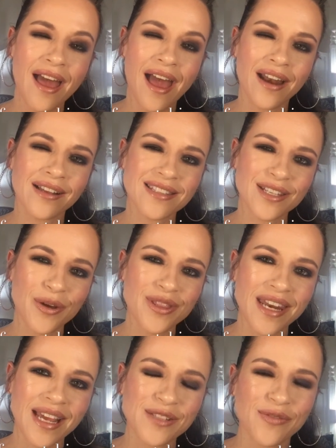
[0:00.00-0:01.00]
and I'll see you on the
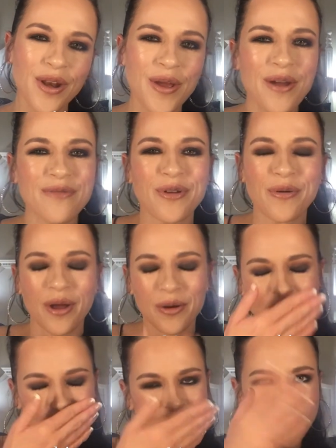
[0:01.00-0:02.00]
next video,
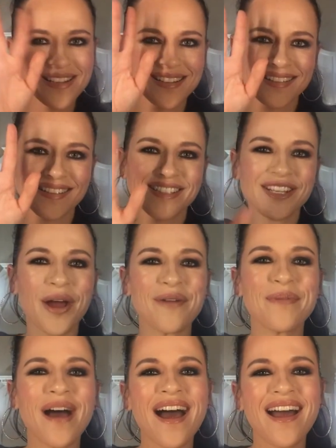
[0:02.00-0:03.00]
everyone. Ciao,
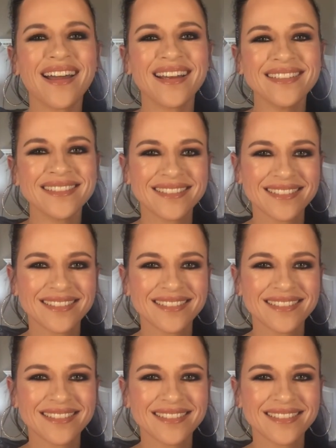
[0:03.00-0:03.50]
bye.